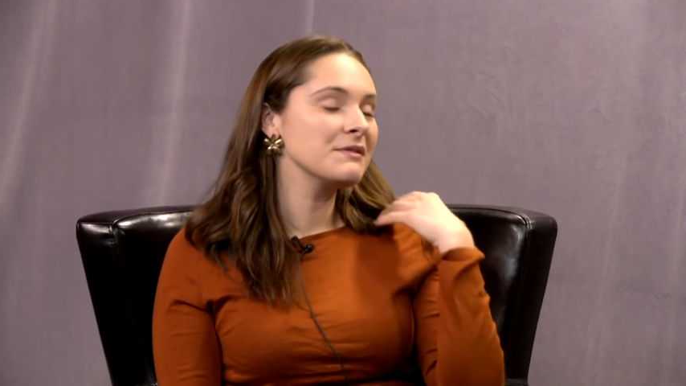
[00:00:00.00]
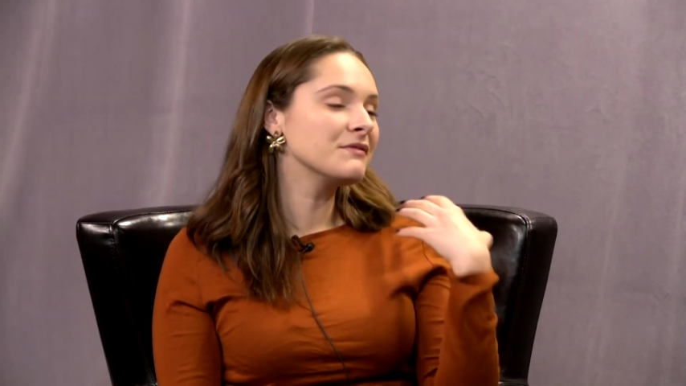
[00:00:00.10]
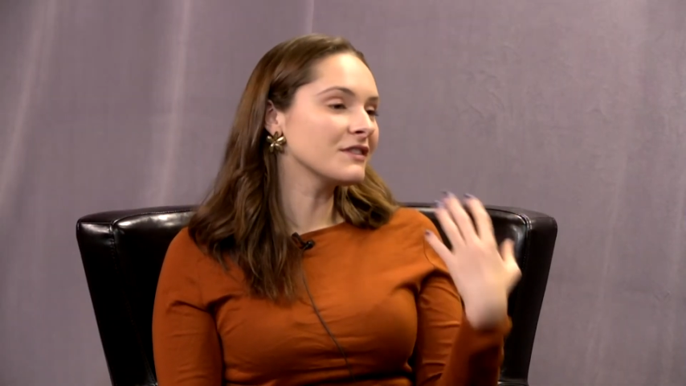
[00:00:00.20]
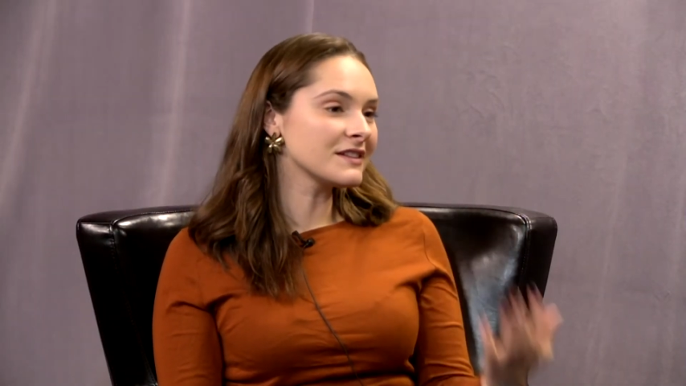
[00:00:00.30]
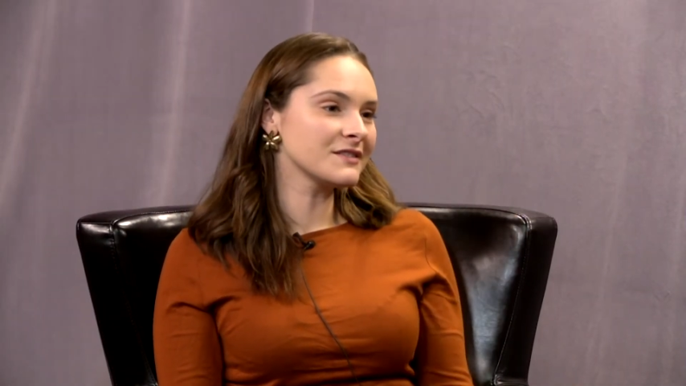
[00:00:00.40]

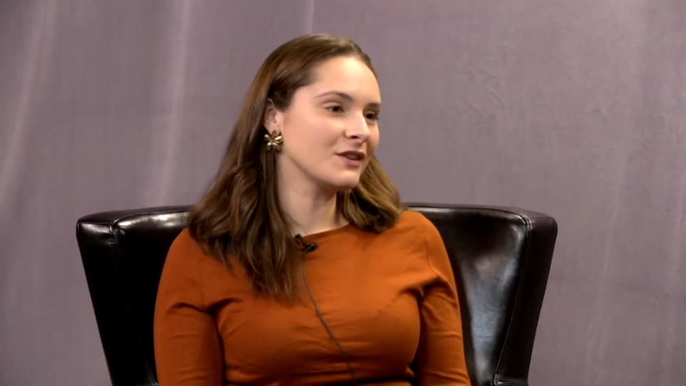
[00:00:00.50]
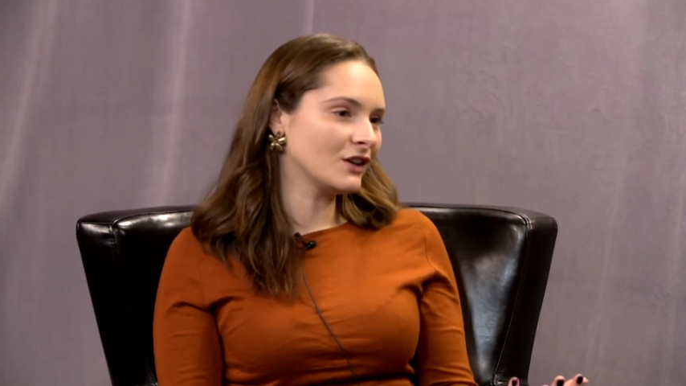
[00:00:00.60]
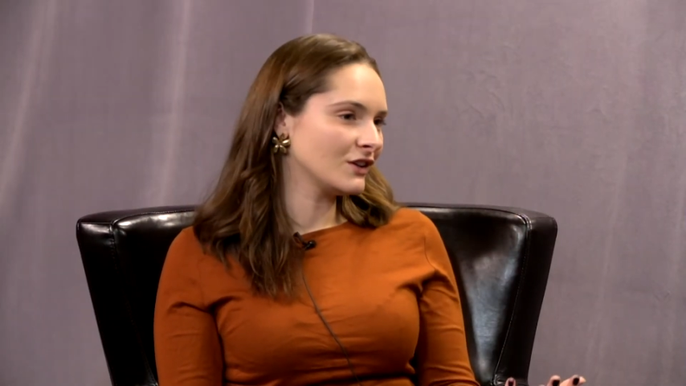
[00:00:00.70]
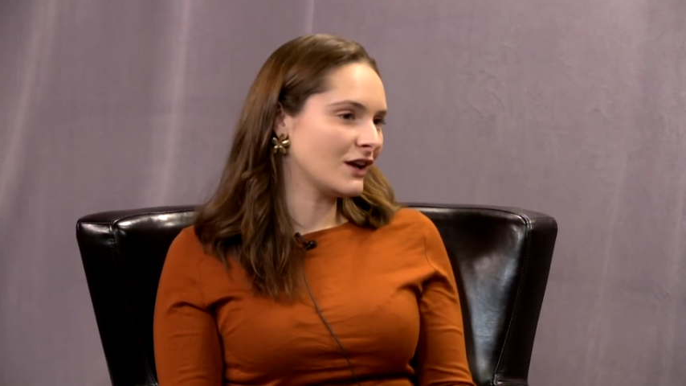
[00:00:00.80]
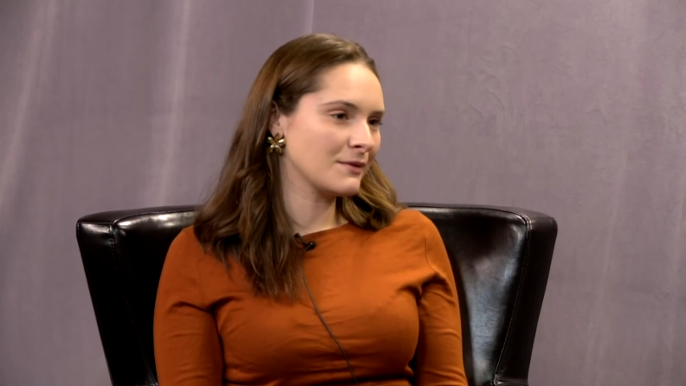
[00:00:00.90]
first of
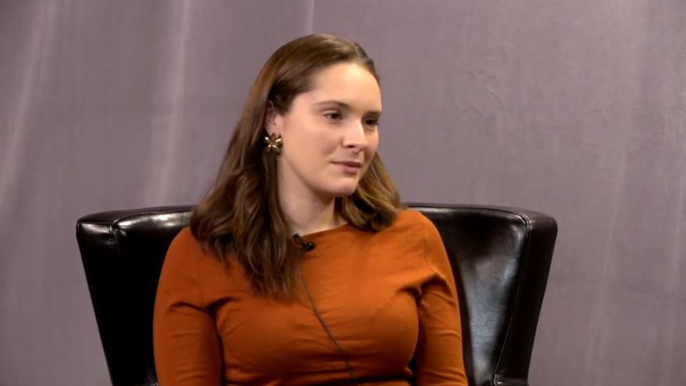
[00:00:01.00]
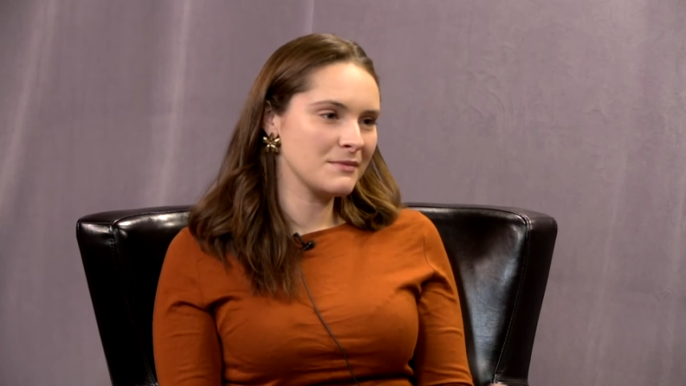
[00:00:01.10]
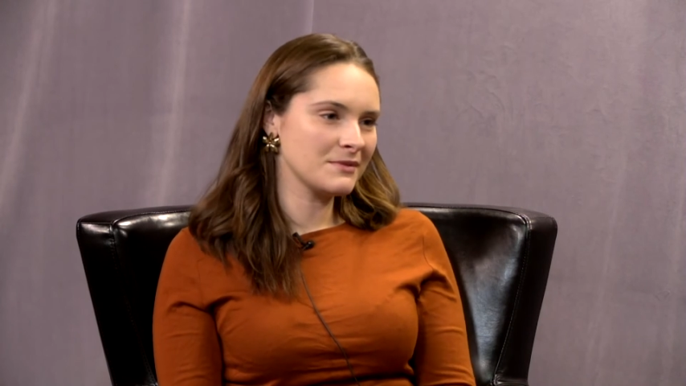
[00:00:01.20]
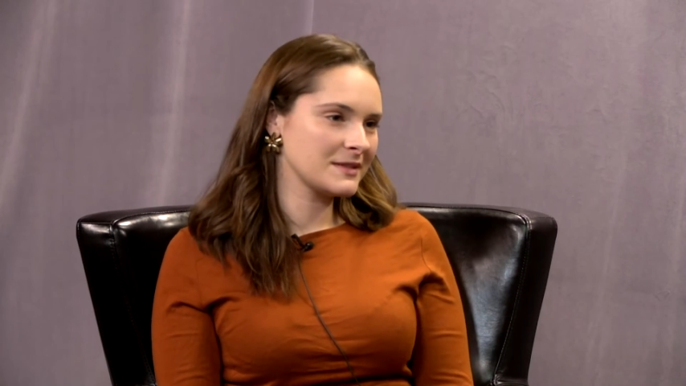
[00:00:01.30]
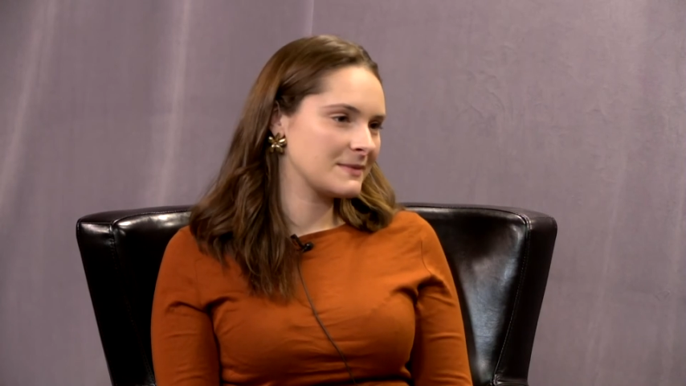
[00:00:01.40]
all, a lot of
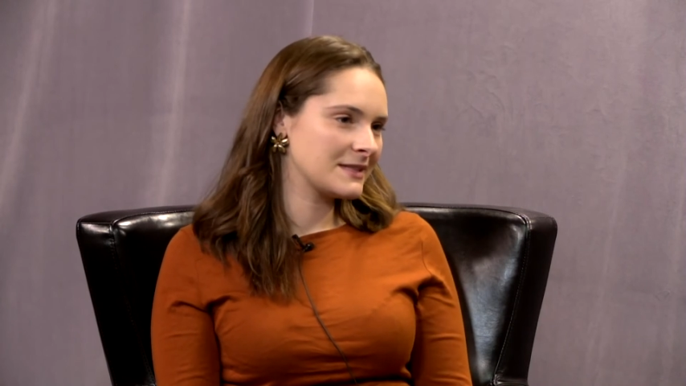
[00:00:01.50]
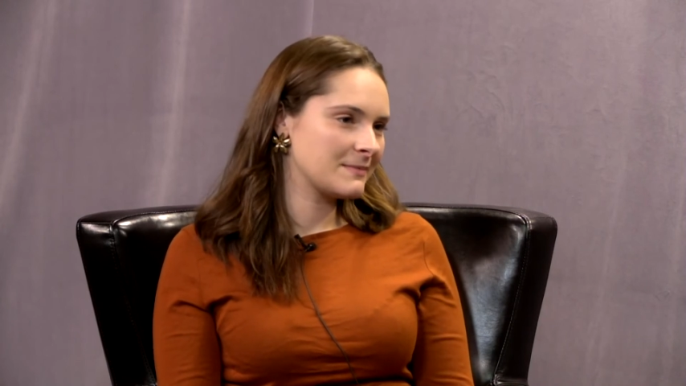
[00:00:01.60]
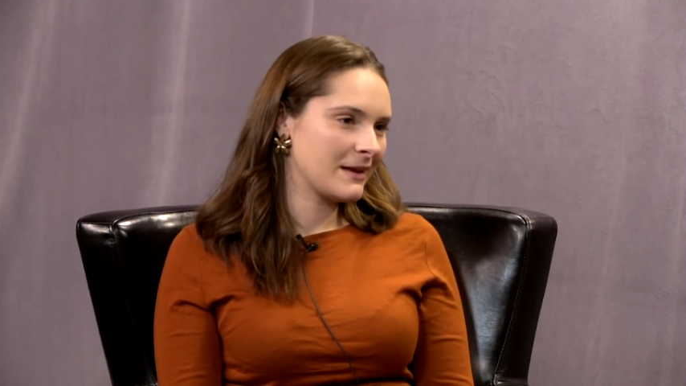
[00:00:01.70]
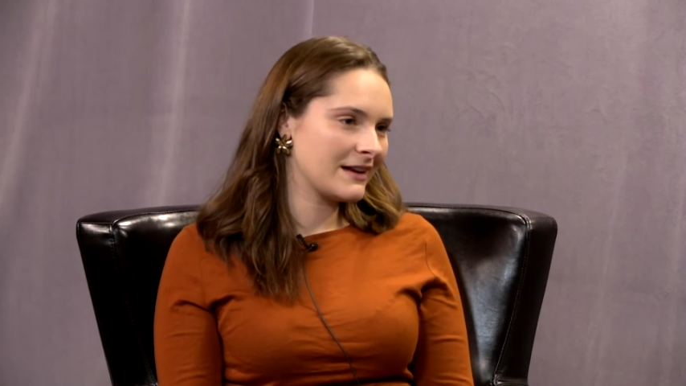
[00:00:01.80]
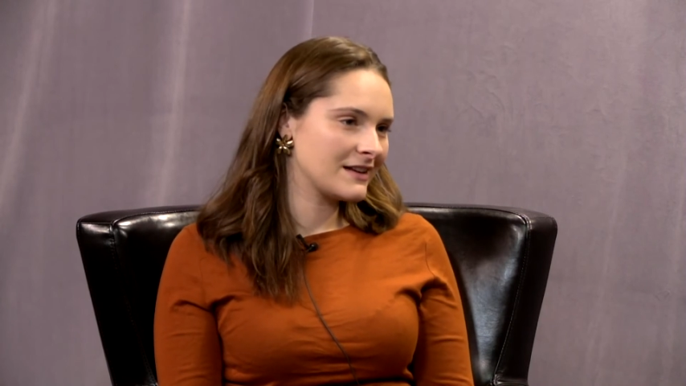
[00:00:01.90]
people speak
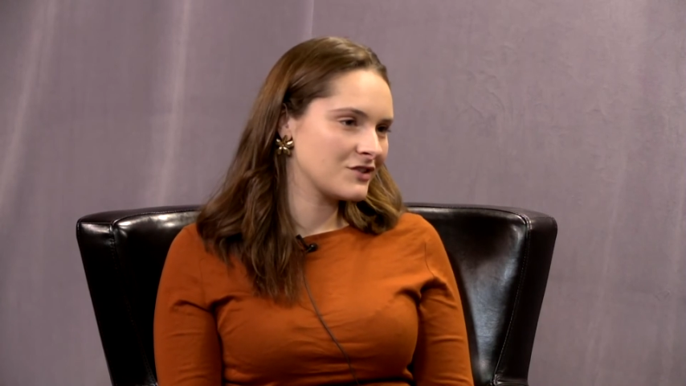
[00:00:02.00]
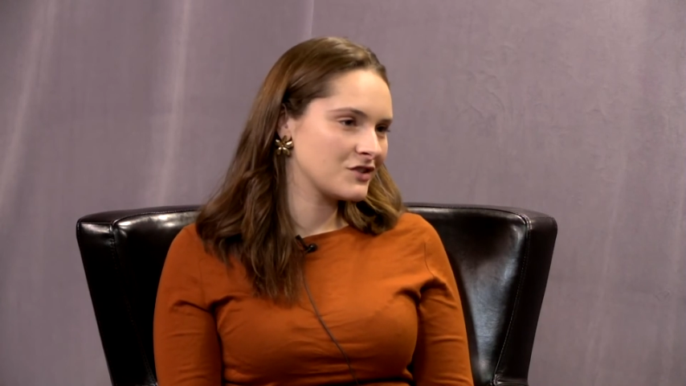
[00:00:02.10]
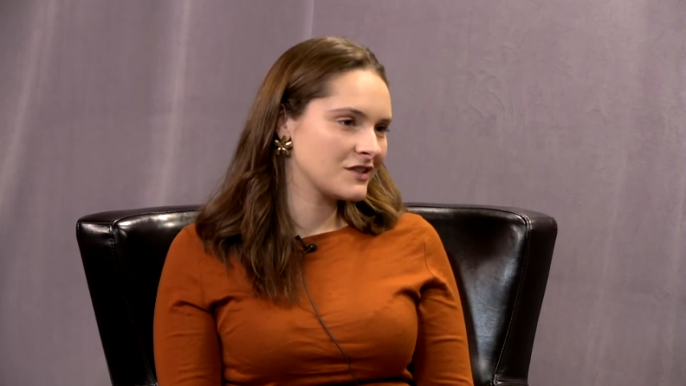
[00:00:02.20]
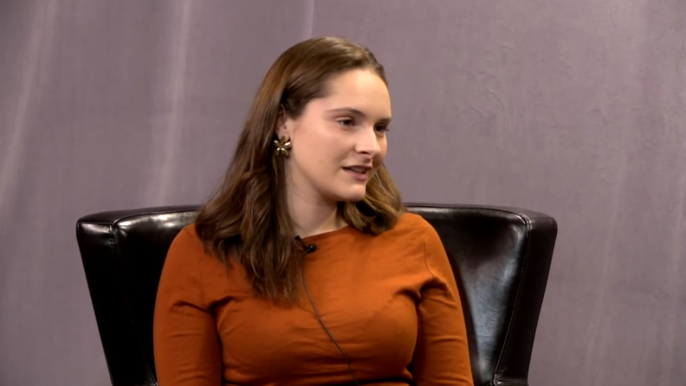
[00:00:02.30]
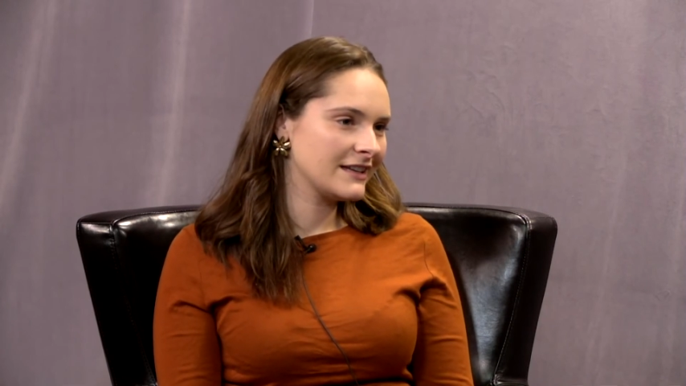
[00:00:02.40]

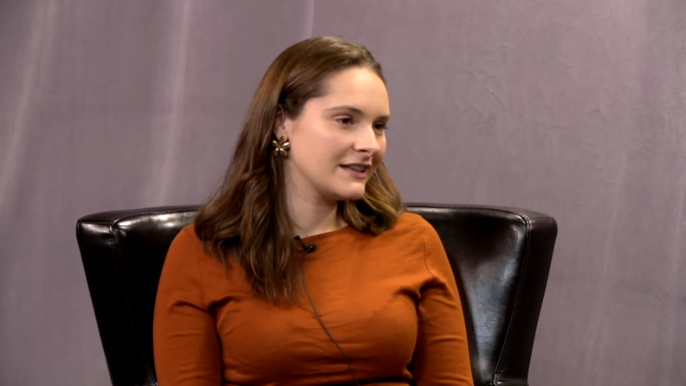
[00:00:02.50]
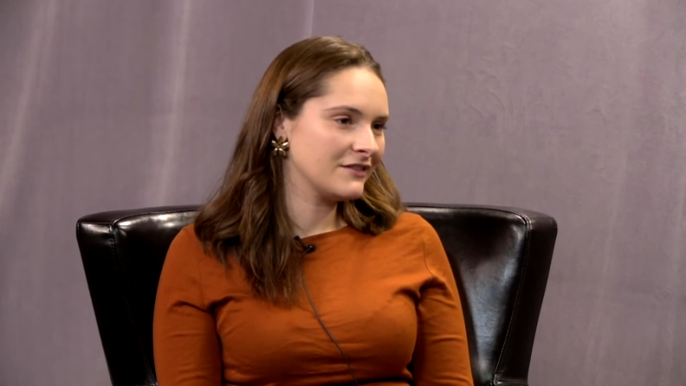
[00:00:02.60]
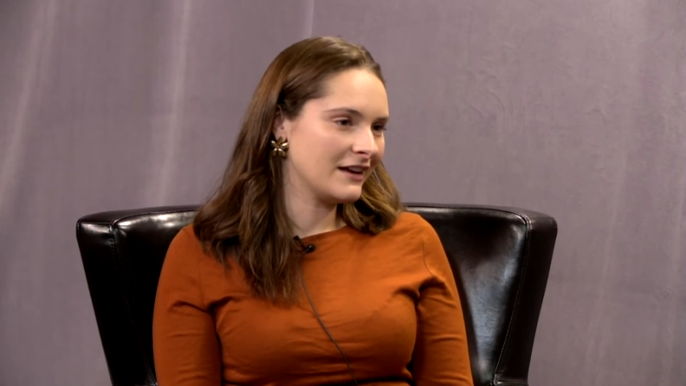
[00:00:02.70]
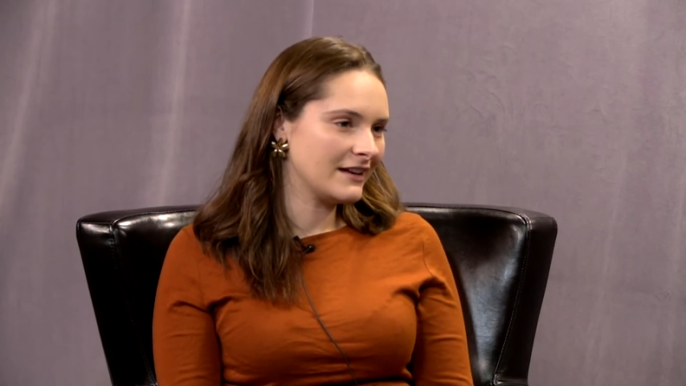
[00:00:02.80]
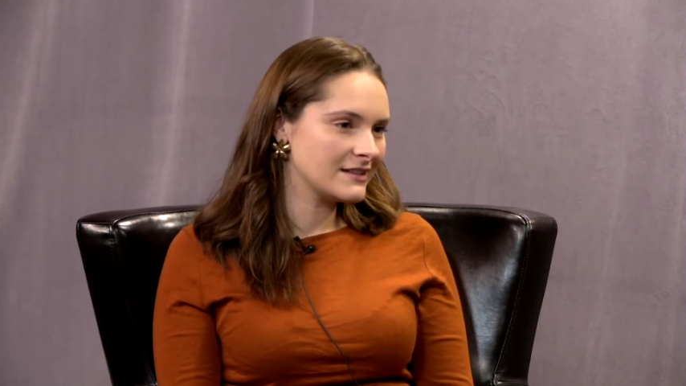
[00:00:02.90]
Spanish in the
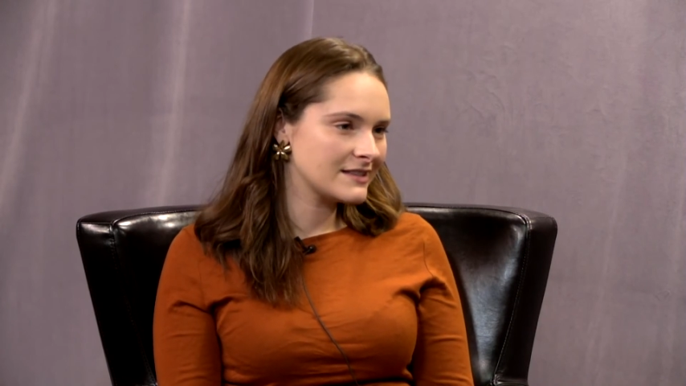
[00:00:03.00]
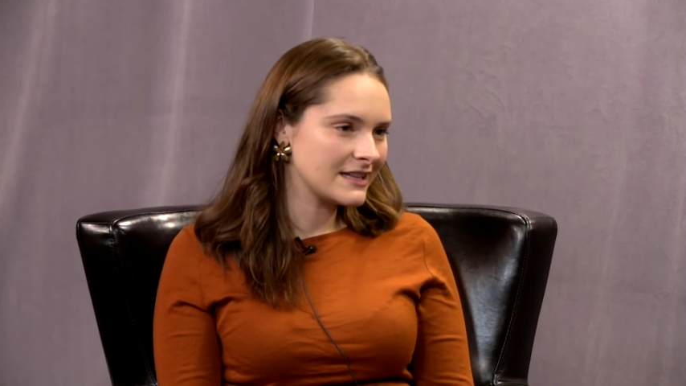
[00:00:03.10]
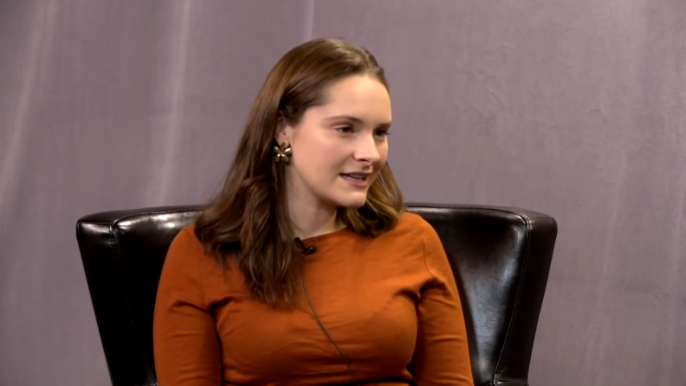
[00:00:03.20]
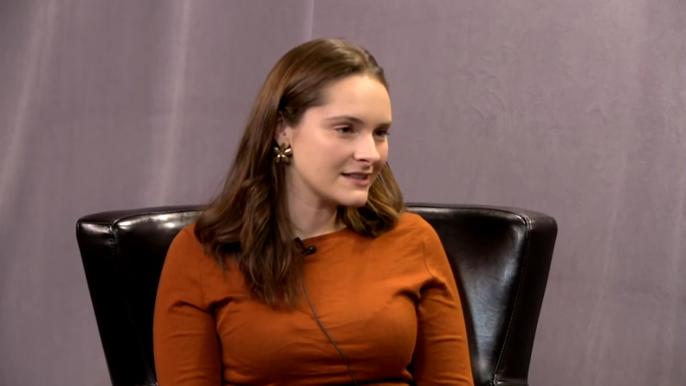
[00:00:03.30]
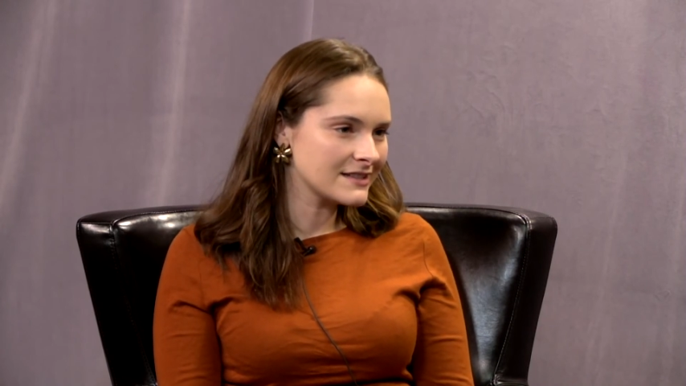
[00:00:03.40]
United
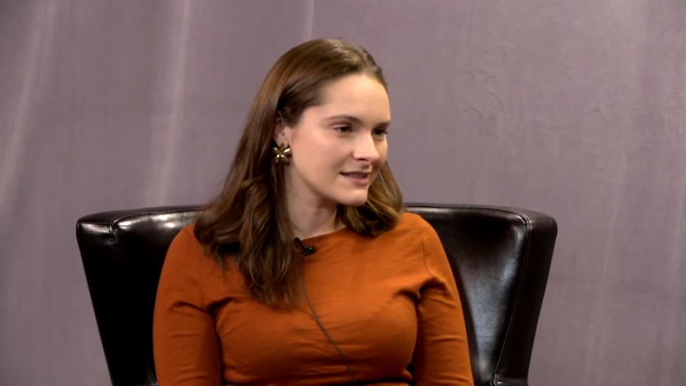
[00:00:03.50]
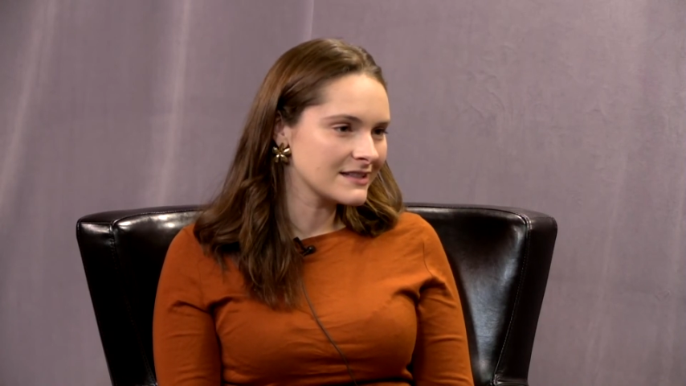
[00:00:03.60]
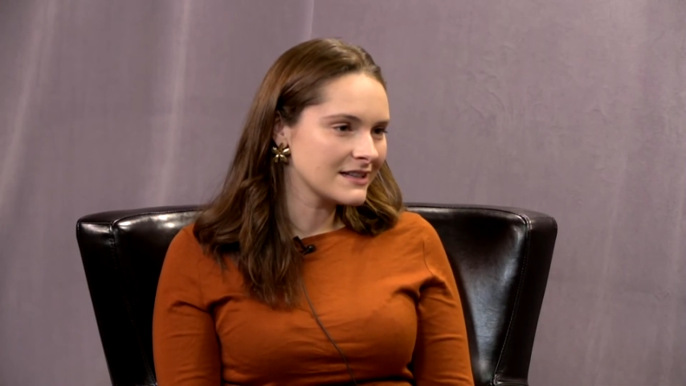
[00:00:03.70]
States.